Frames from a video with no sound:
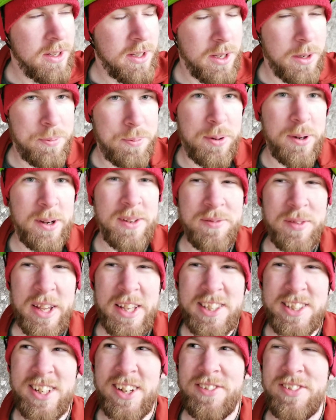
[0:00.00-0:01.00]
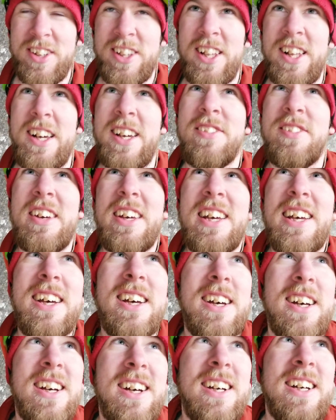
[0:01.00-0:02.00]
a pretty messed up climb.
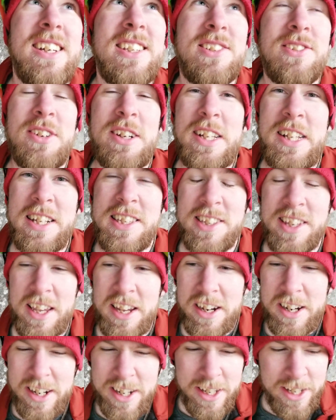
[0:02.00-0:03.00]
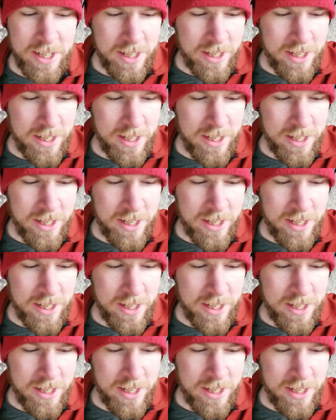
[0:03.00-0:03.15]
It's really scary.